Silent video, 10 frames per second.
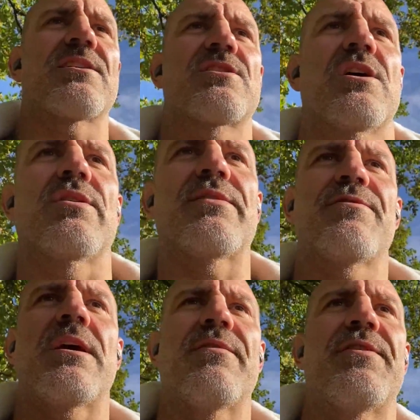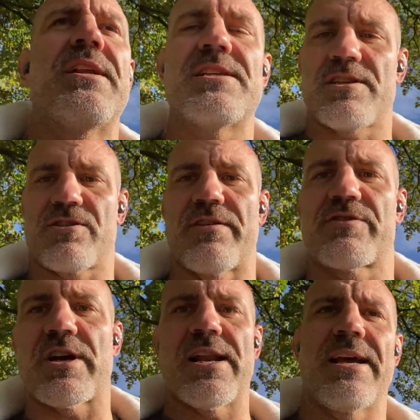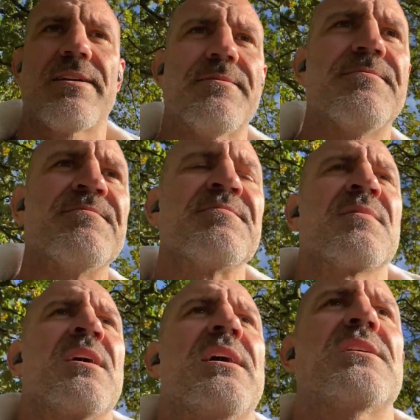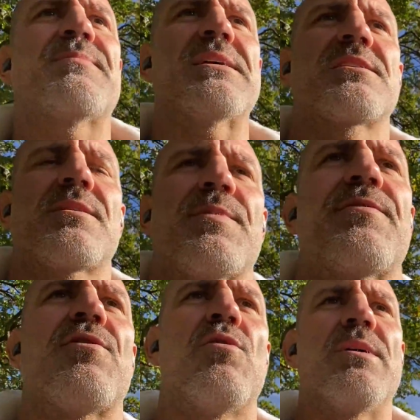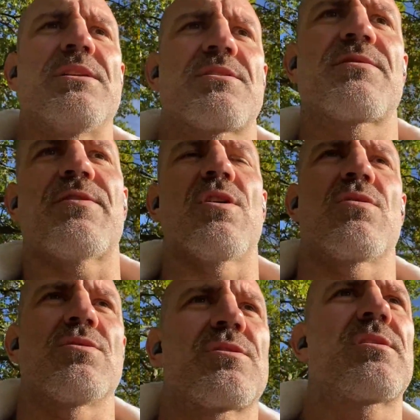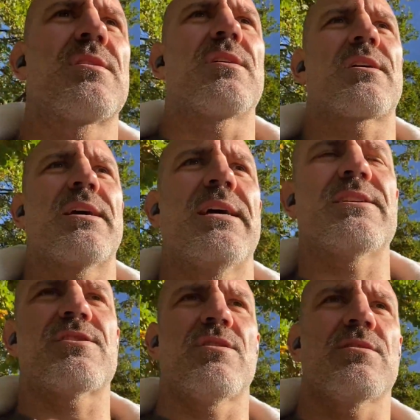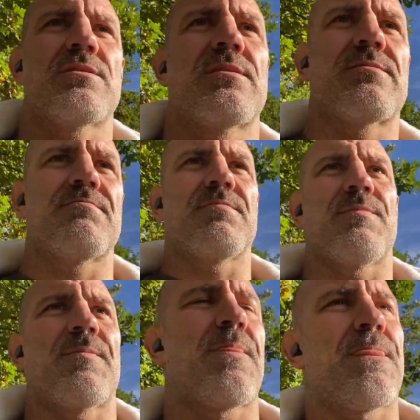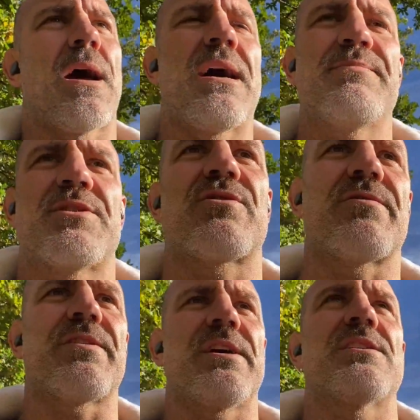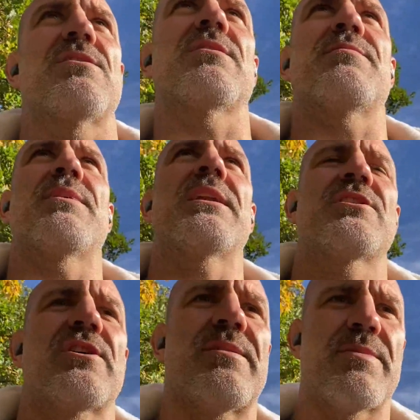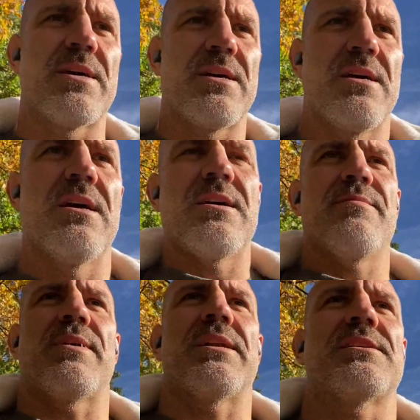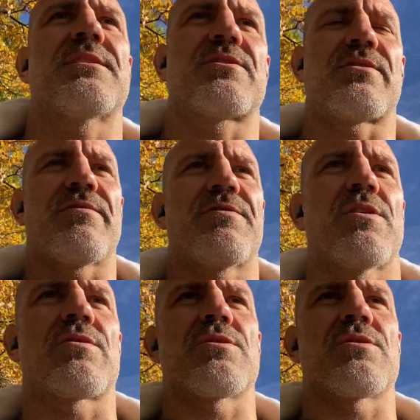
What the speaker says: So if it is a strength training, it's basically performance focus. Okay, it's not hypertrophy, it's not the body shape, but it's the strength focus.